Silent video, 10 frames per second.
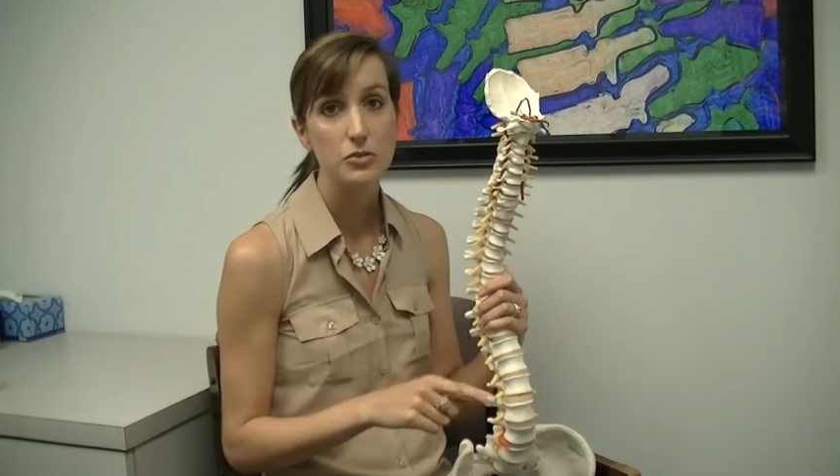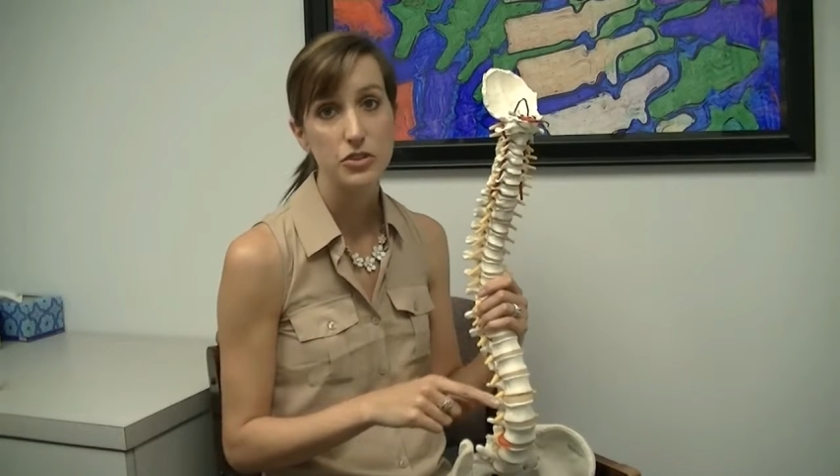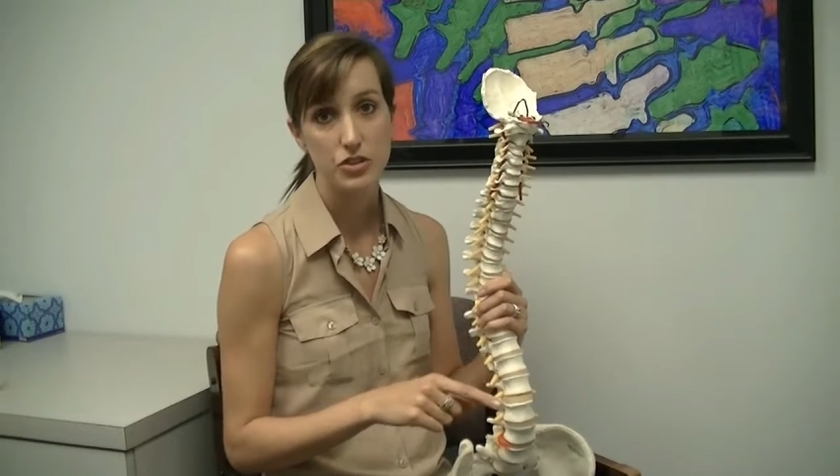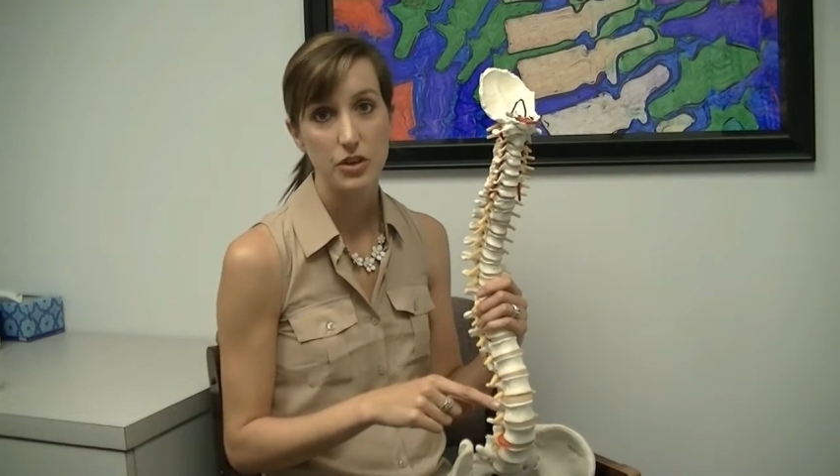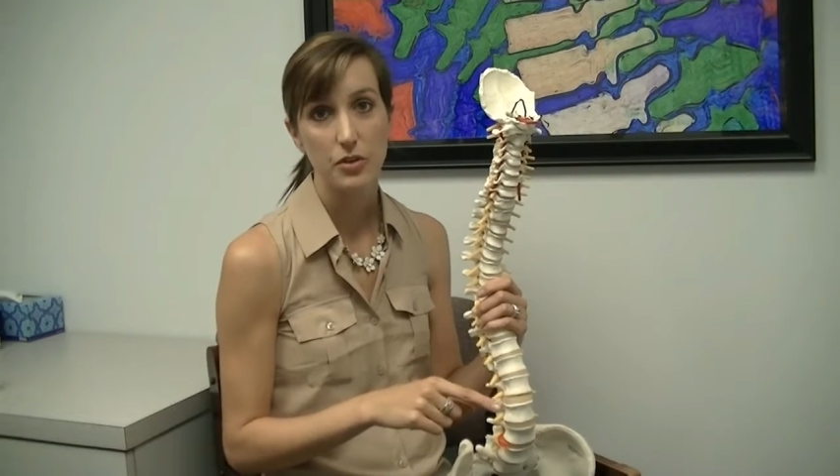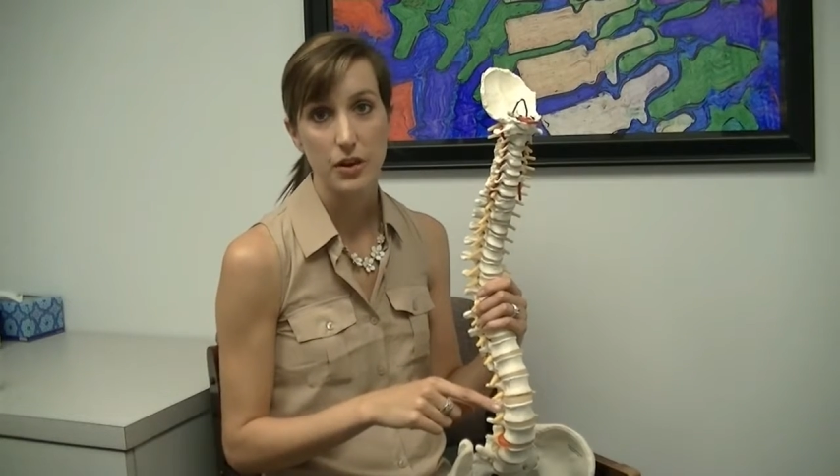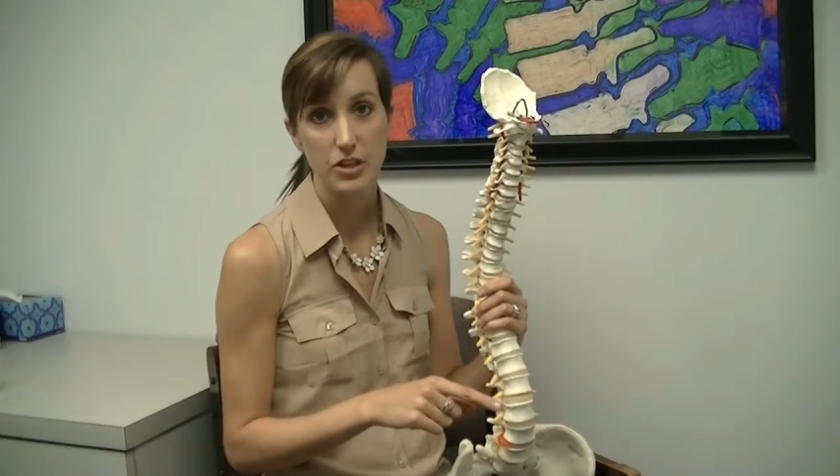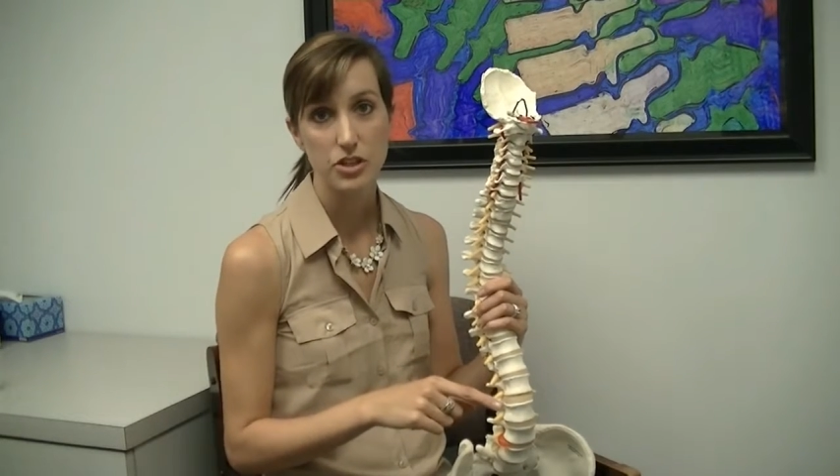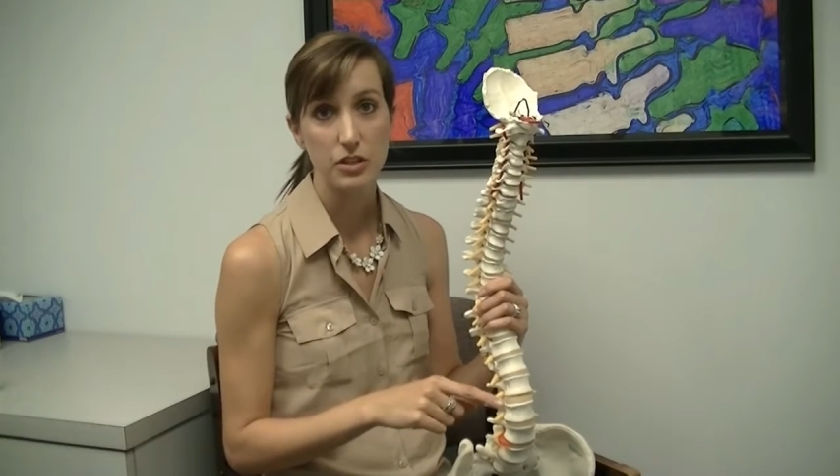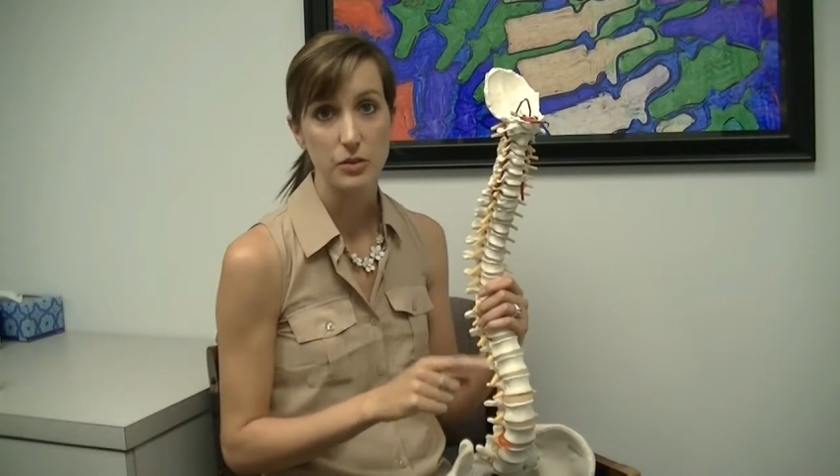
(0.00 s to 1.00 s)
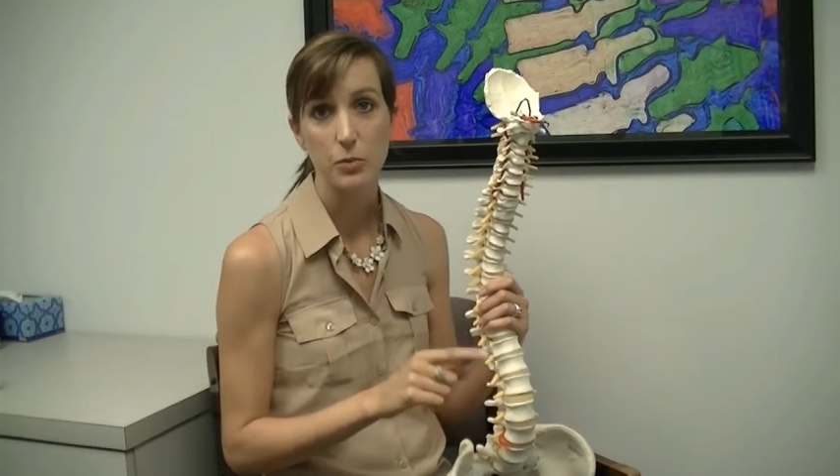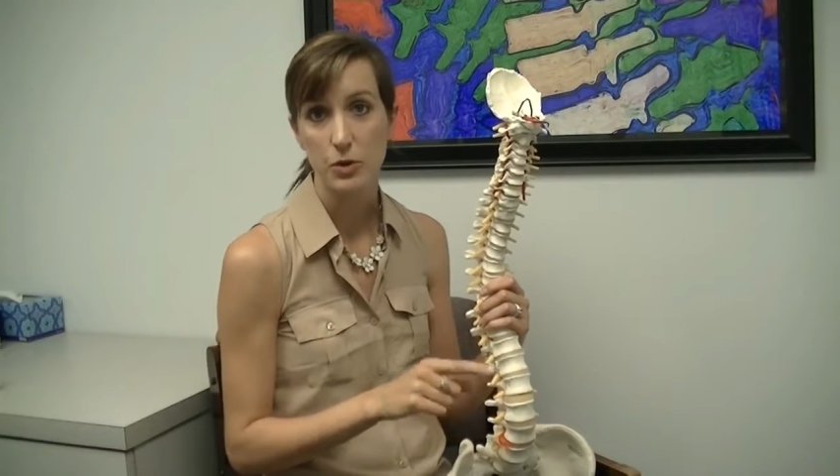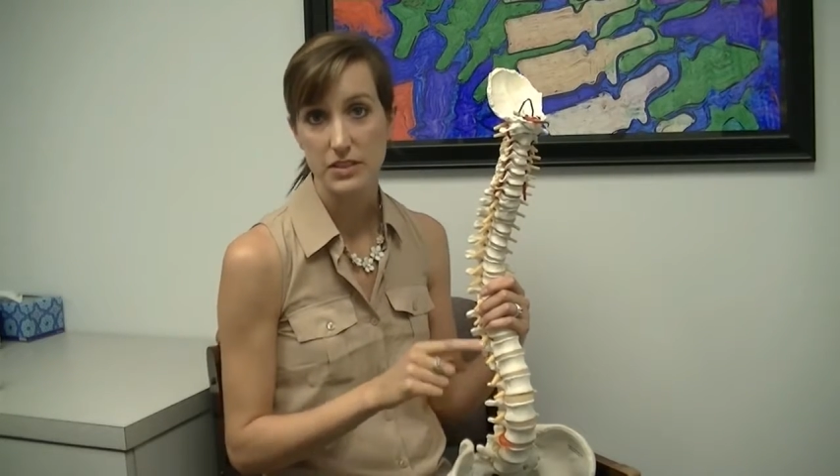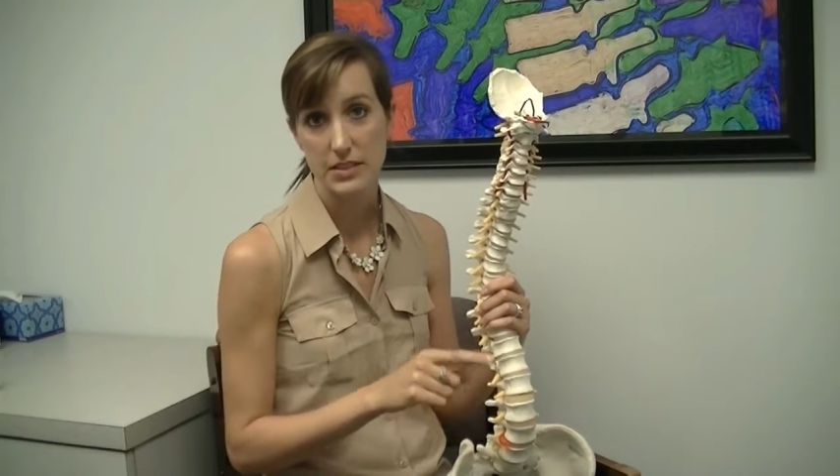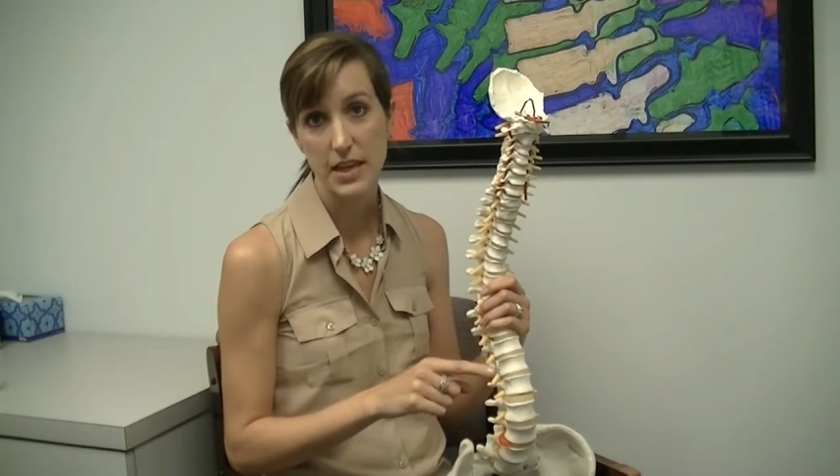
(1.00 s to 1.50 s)
degeneration
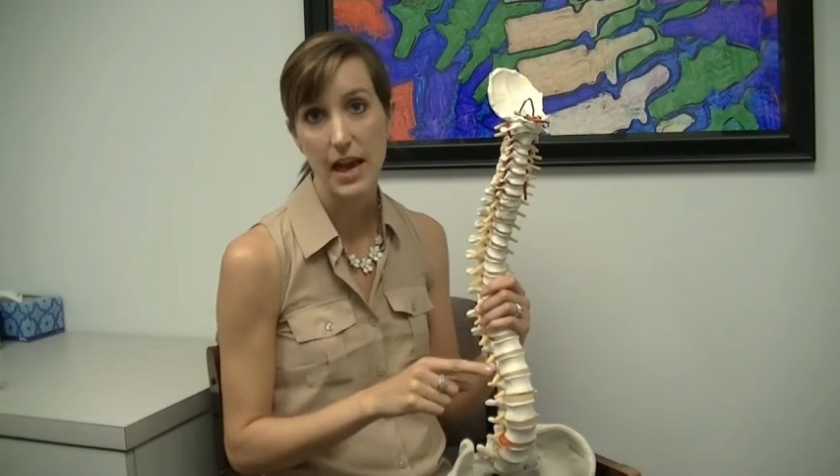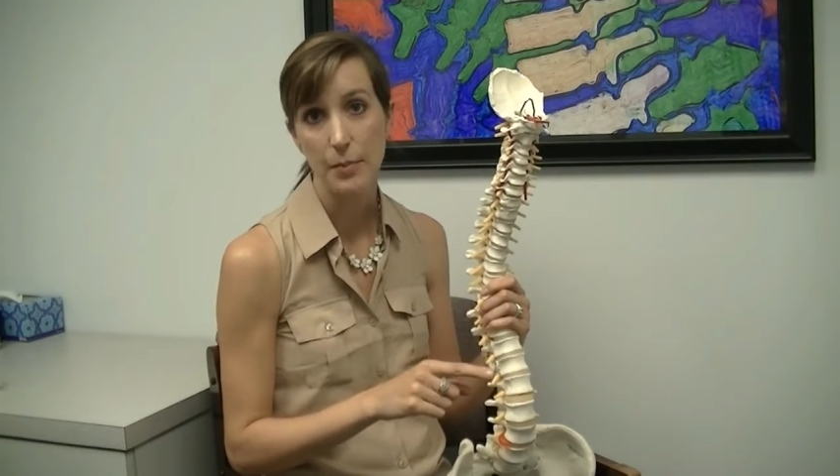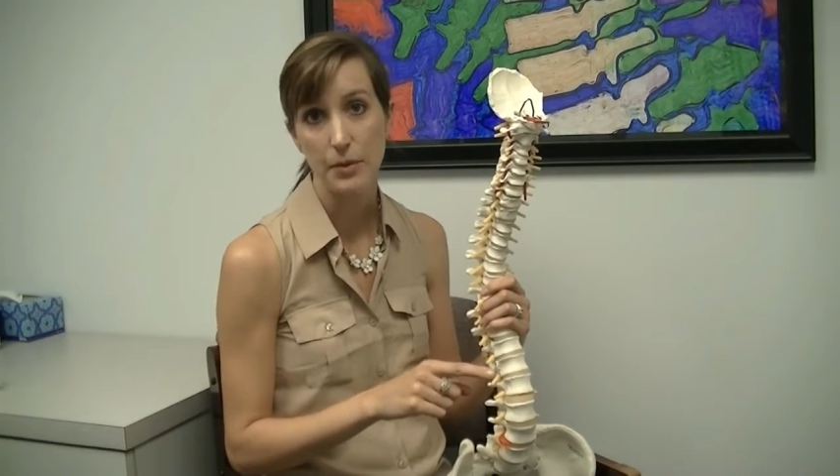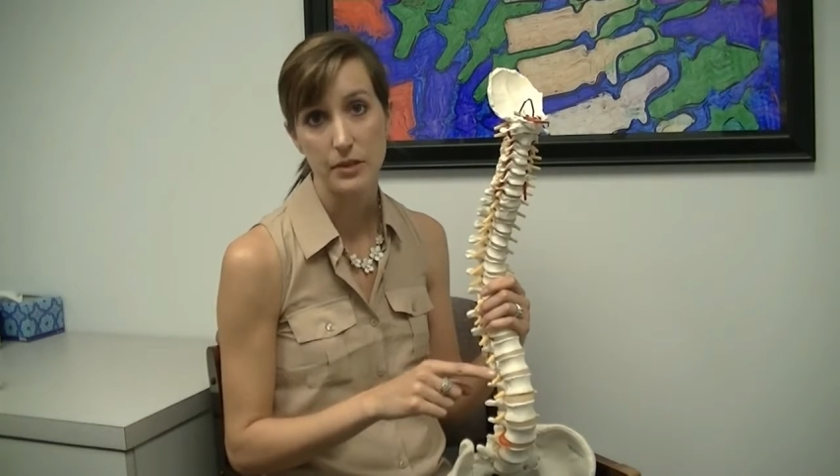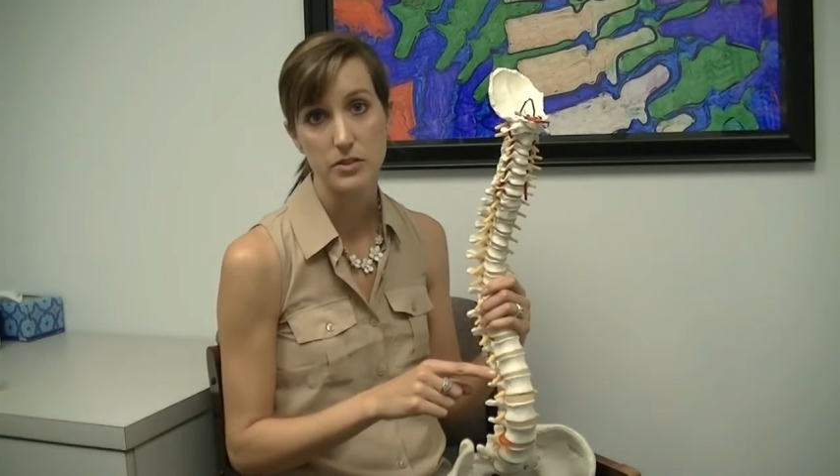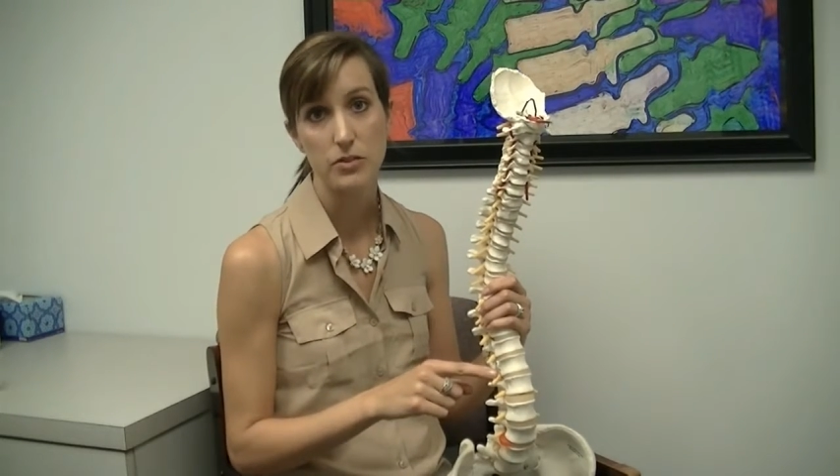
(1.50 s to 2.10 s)
once it's happened,